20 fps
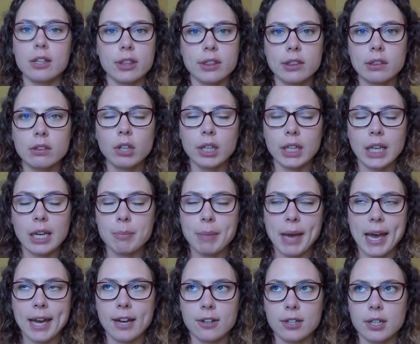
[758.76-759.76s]
looking
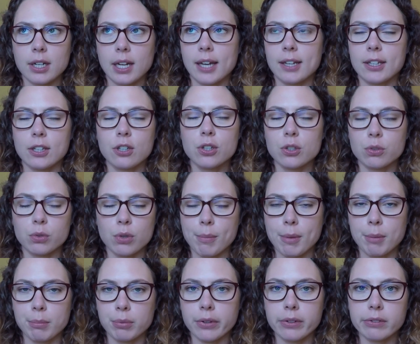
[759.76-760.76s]
back on it, I couldn't
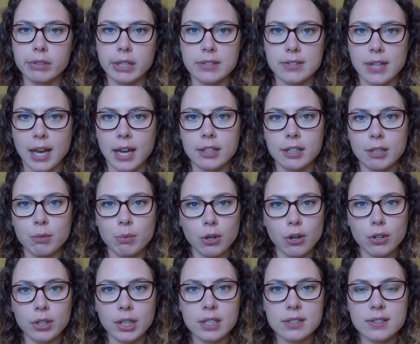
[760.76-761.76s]
remember exactly what
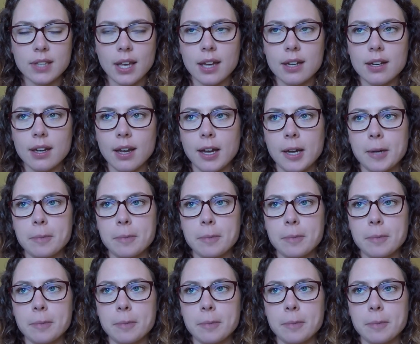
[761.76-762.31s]
all I said.